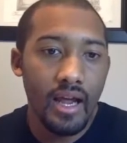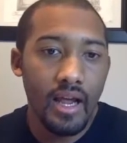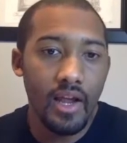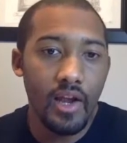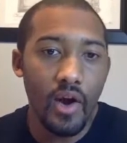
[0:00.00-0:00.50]

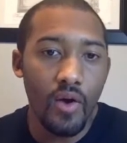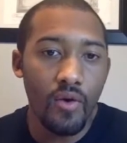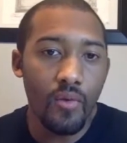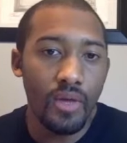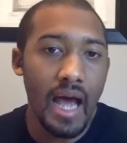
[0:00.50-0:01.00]
you
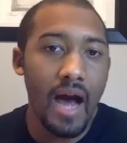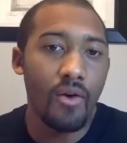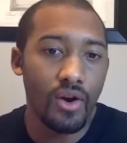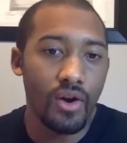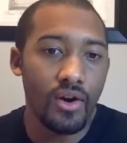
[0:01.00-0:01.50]
know,
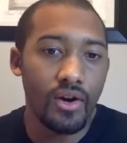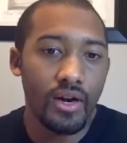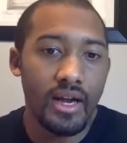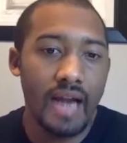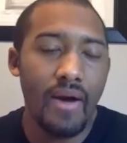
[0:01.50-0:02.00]
without her,
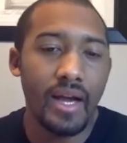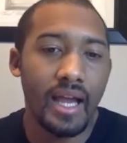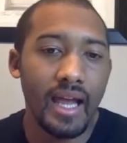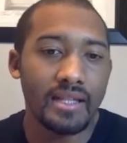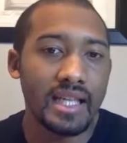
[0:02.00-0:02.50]
and now I
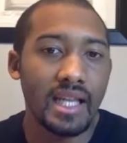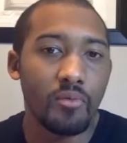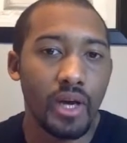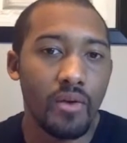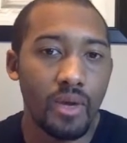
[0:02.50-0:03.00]
can't
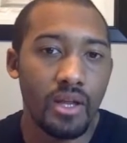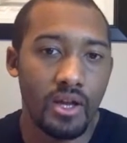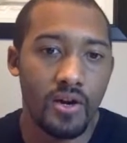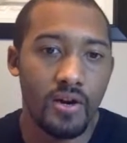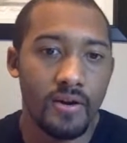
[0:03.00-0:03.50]
celebrate with
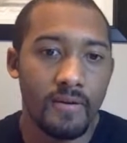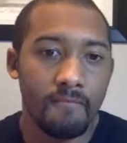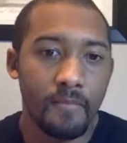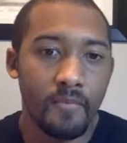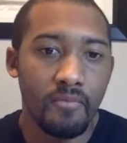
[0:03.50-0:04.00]
her.
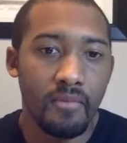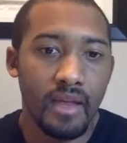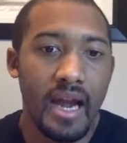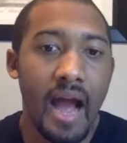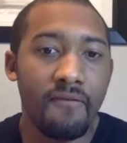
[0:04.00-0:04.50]

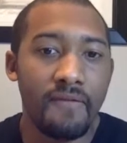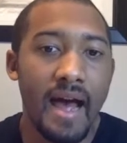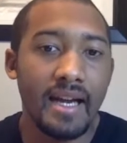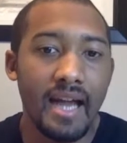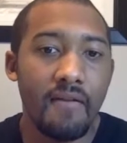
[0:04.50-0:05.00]
And I
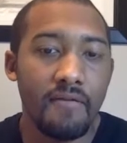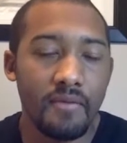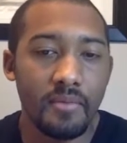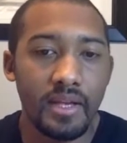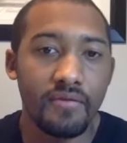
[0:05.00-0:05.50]
find out
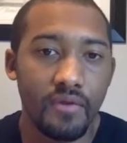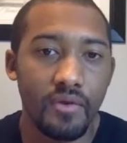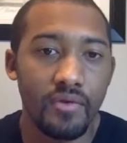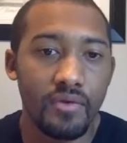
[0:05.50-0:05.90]
from this fool.